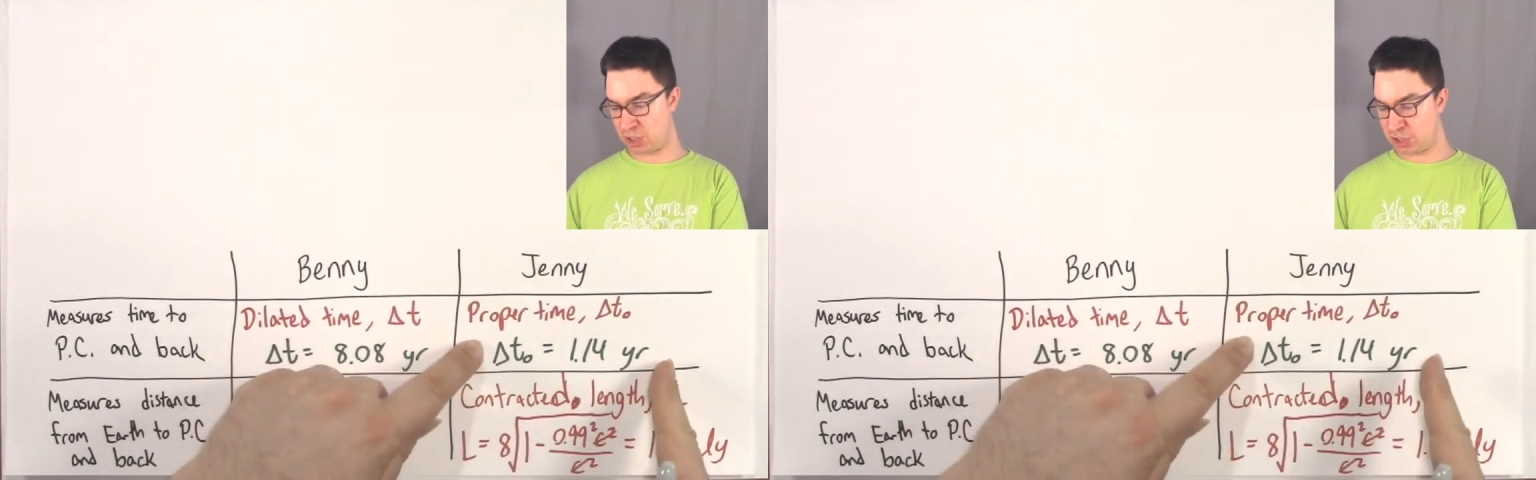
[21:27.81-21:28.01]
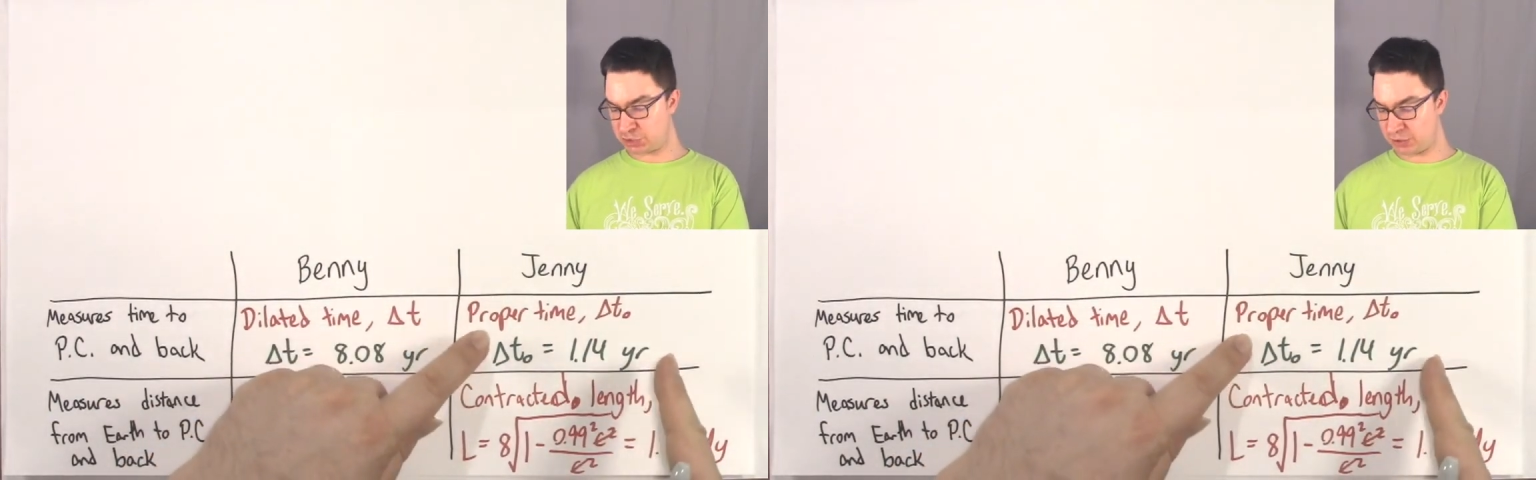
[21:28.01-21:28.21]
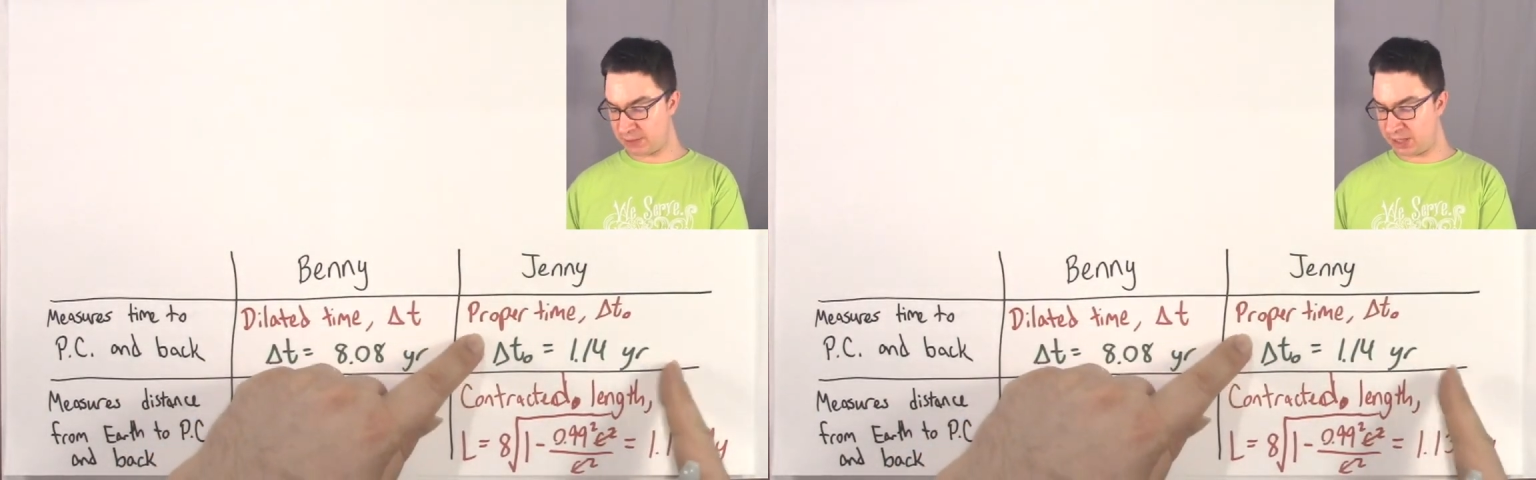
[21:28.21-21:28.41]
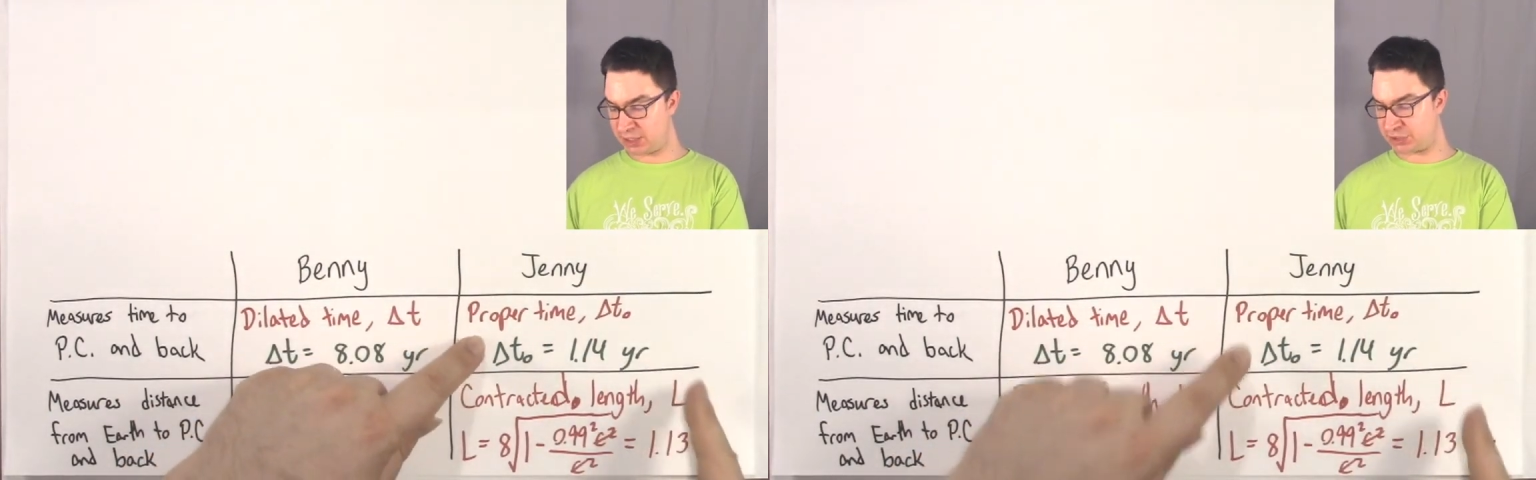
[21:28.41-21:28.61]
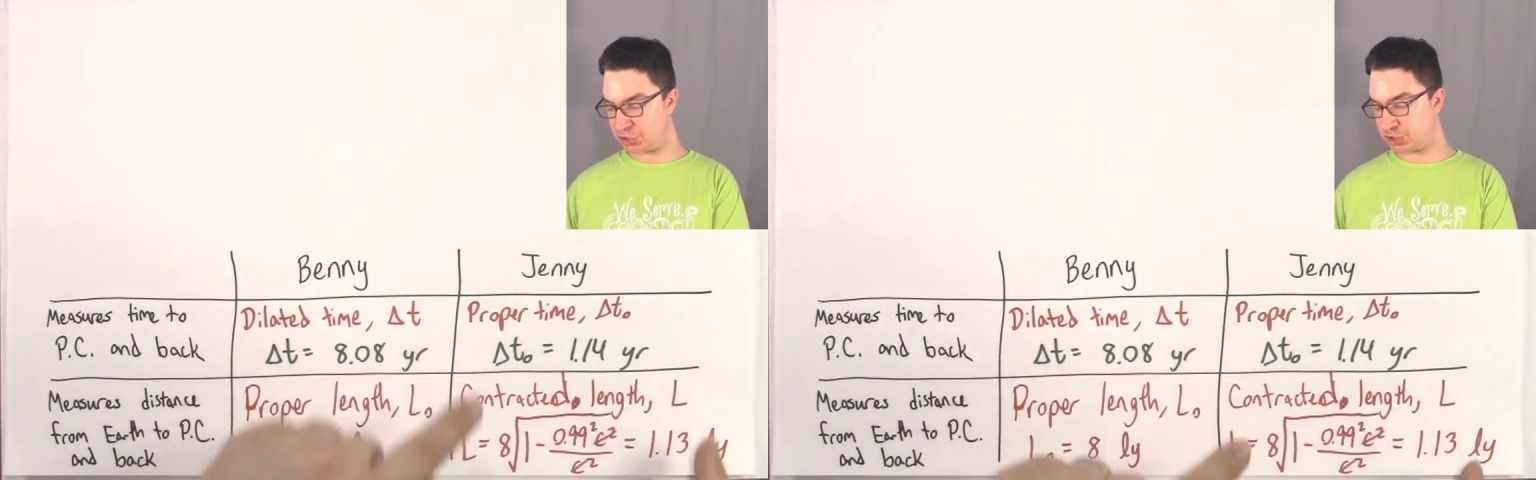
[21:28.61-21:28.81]
So that
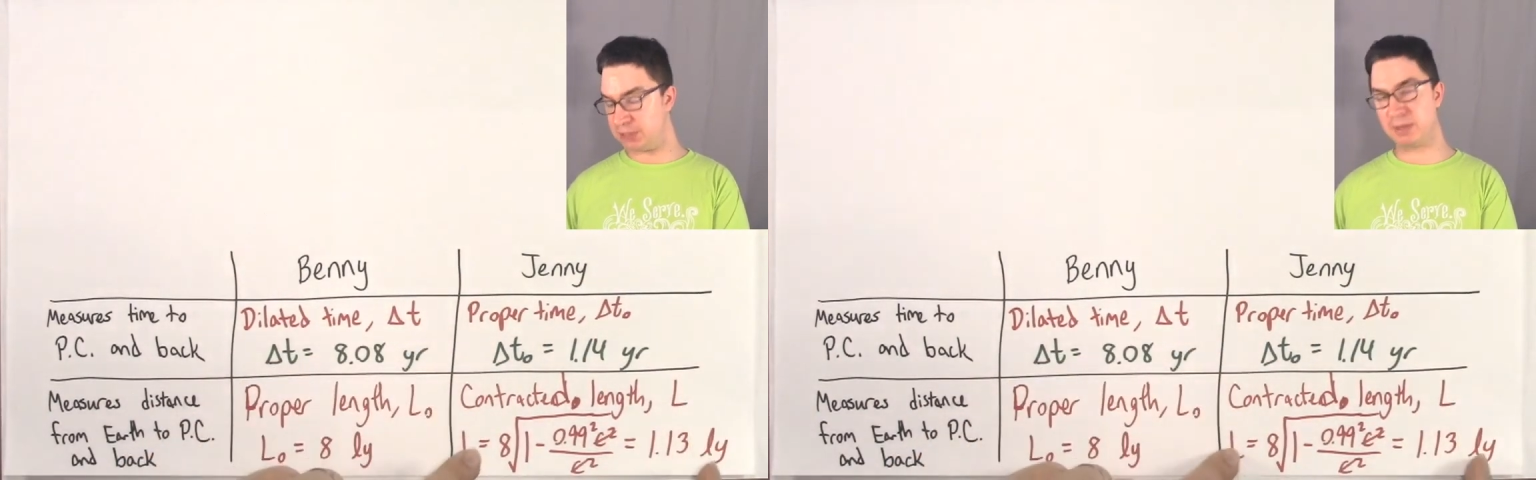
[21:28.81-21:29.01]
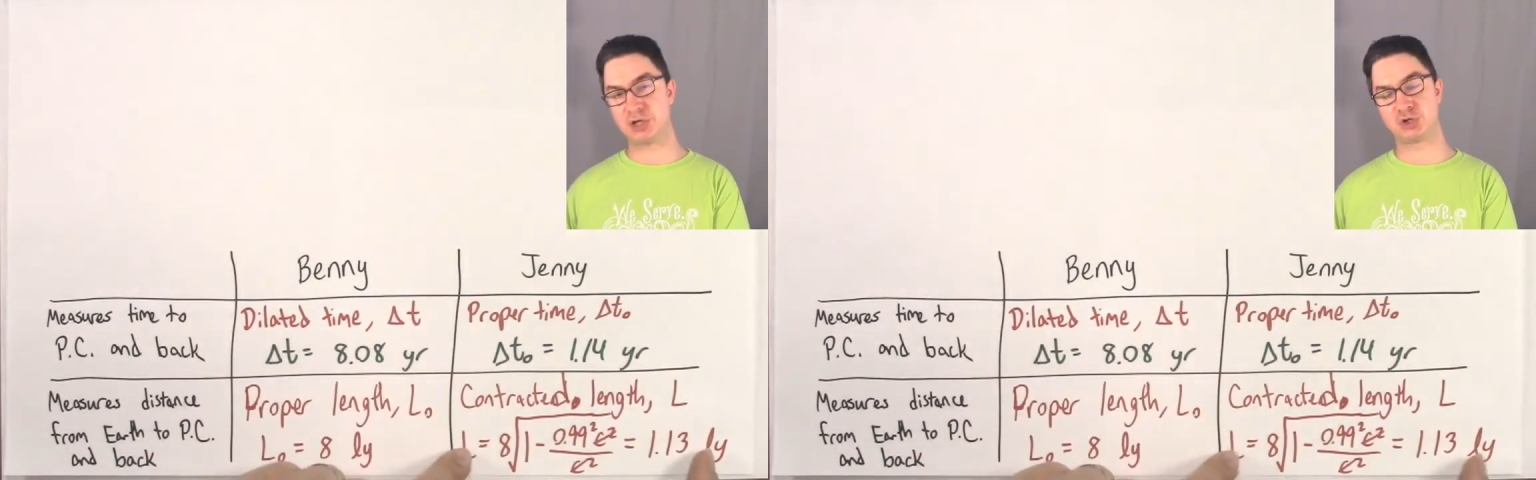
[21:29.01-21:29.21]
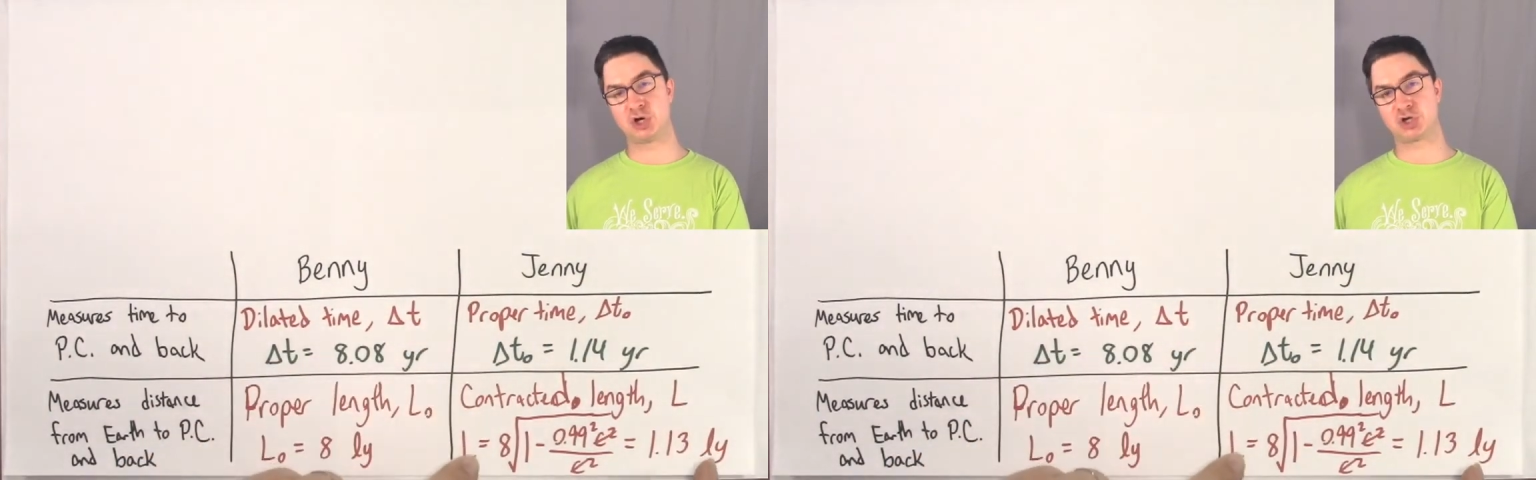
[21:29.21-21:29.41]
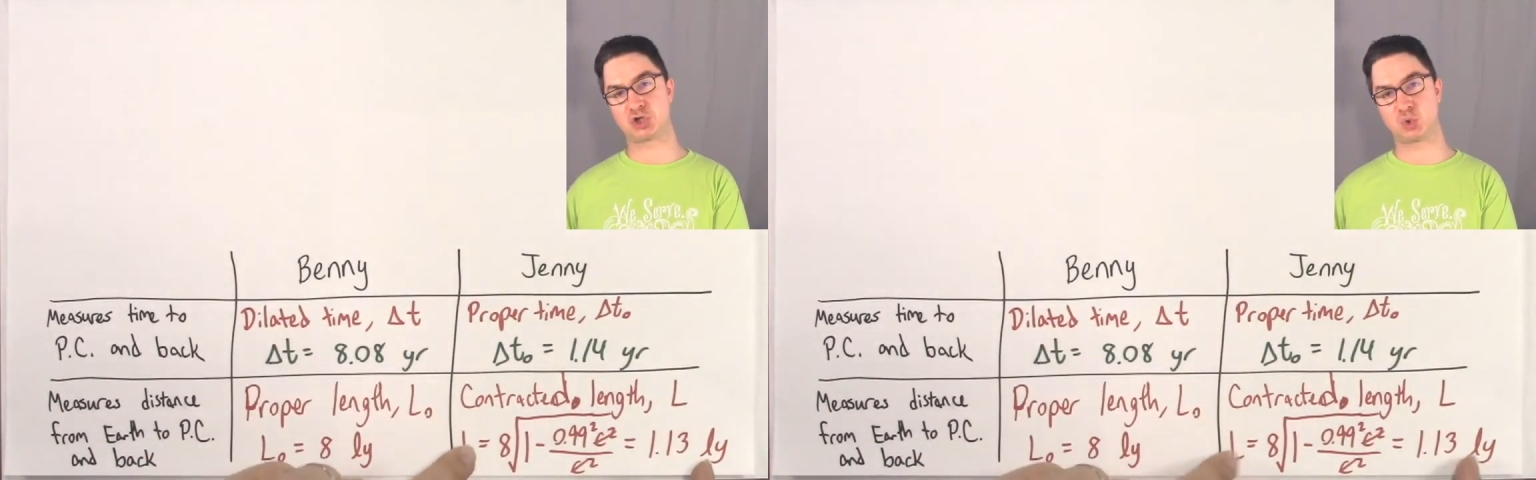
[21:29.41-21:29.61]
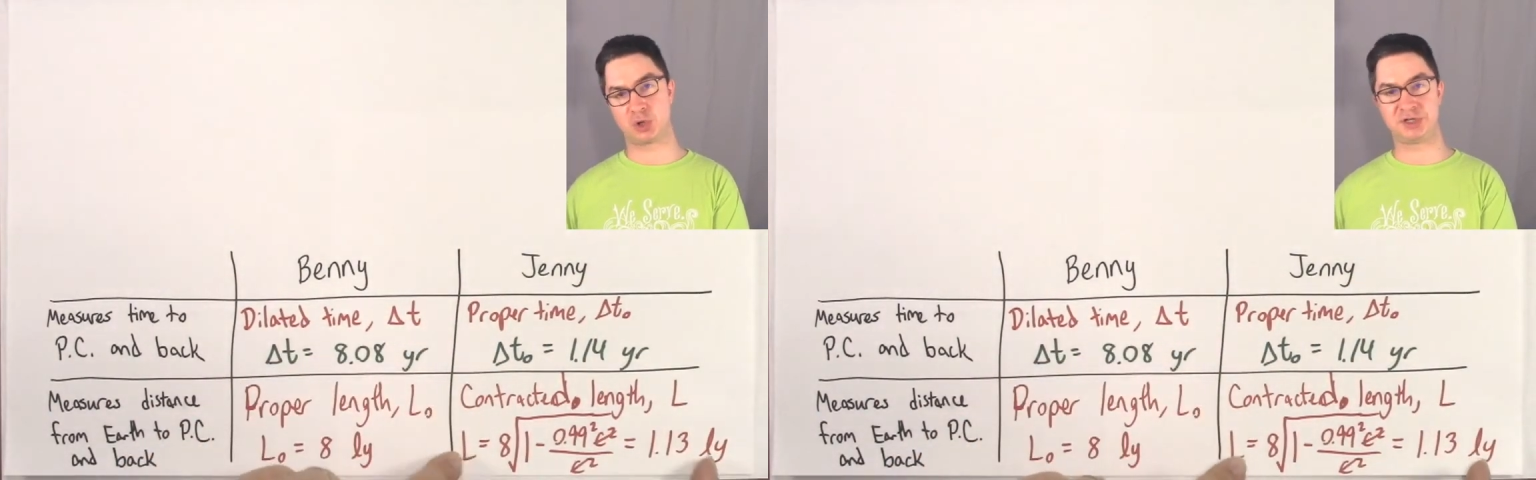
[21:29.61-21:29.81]
means that she measured a
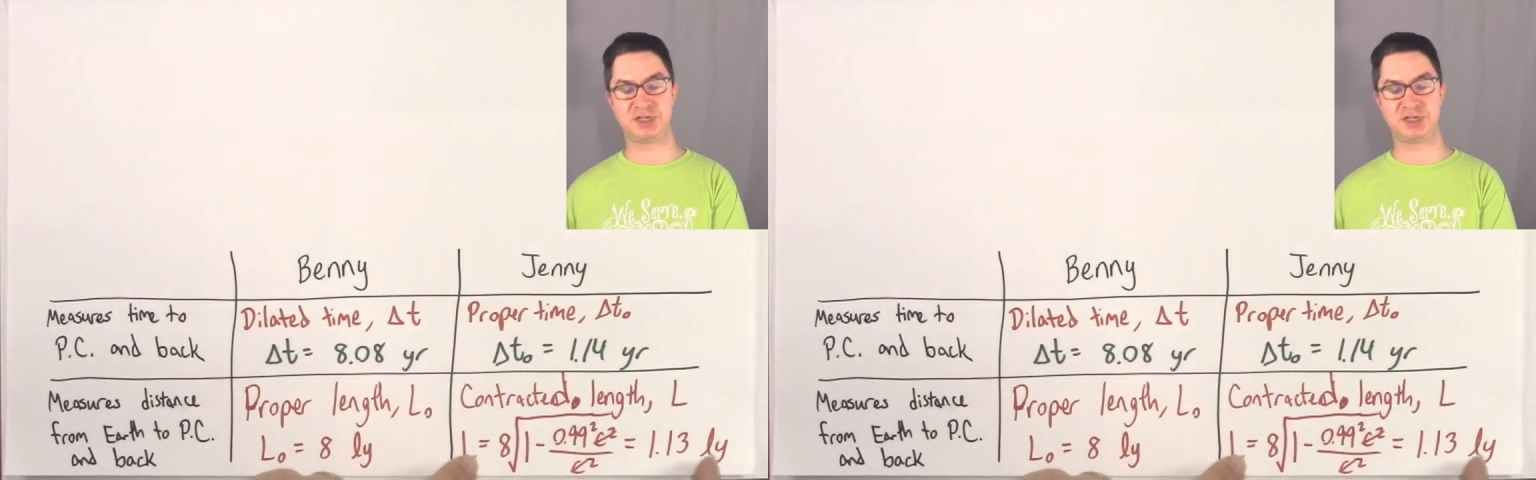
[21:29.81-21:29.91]
short